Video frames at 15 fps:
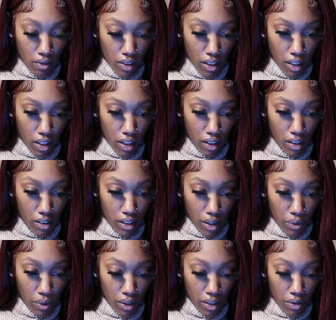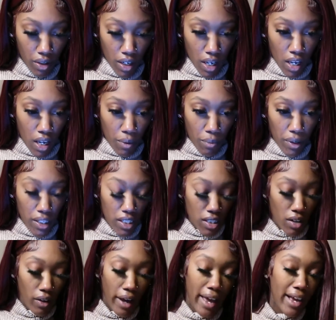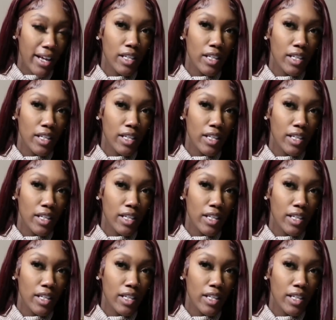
with that, but it's okay